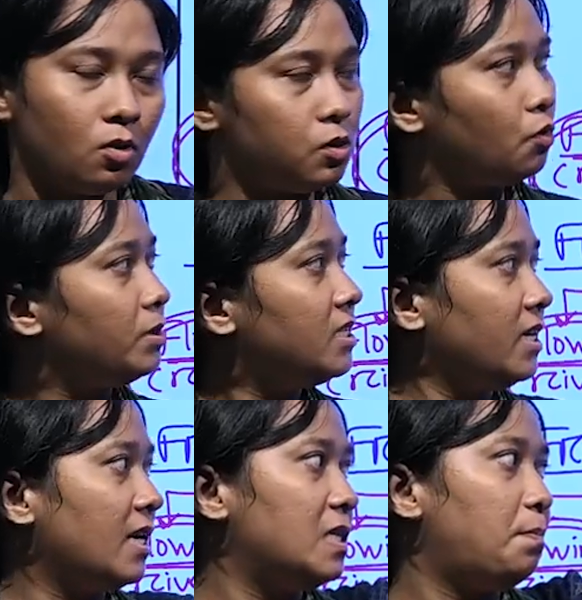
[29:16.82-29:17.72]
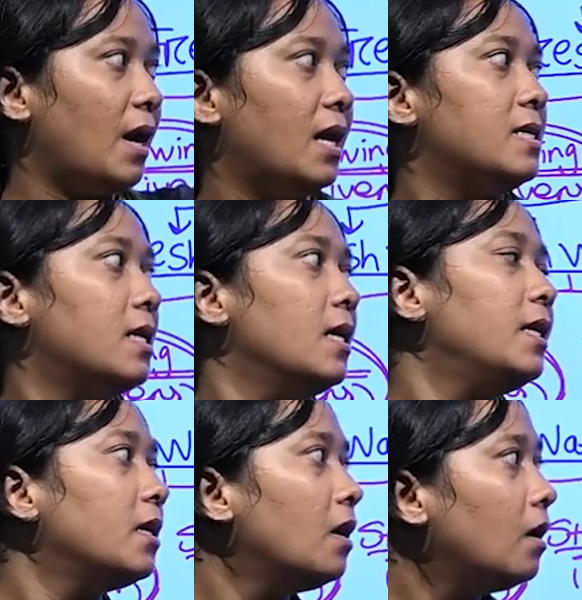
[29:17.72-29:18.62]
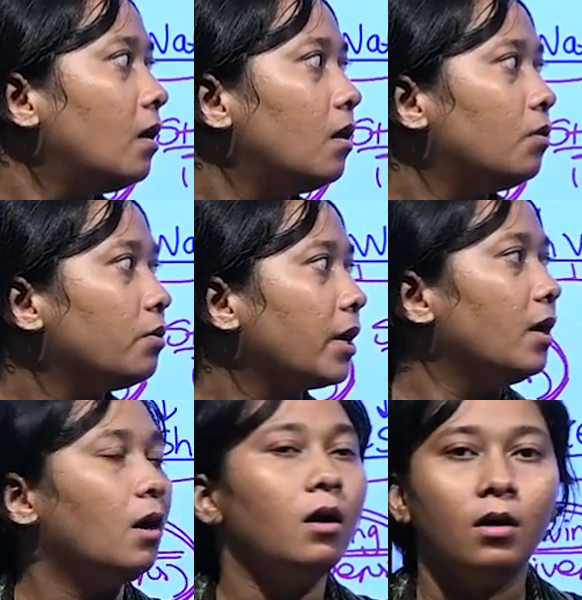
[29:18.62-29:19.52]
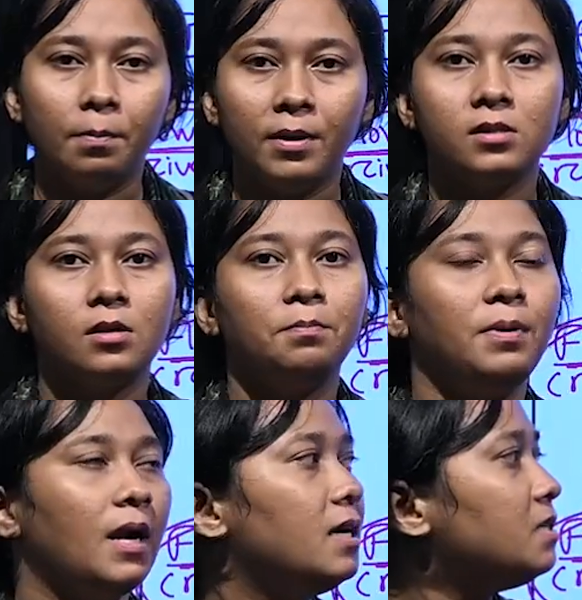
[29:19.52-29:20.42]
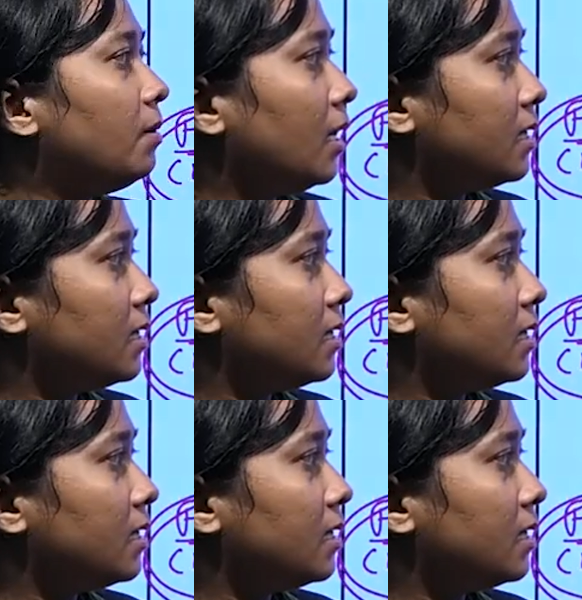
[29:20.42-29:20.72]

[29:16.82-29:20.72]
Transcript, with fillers: also be seen as parasite, okay, upon some plants, for